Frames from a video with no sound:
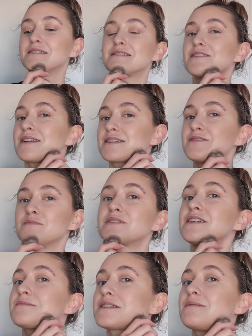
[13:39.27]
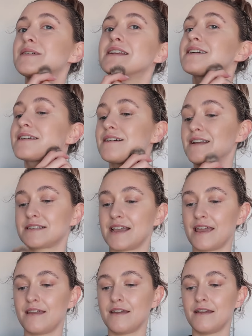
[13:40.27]
So like sometimes I'll be like, I'll
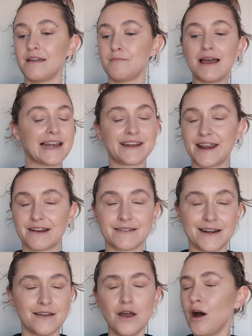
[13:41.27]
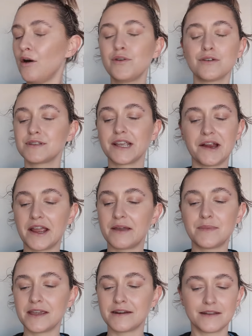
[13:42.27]
say, Melonheerin. Oh no, sorry, I
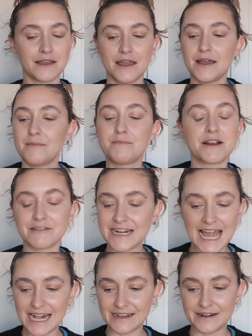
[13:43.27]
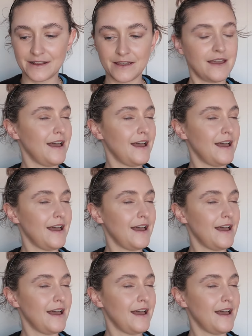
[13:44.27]
mean Mirren Helen.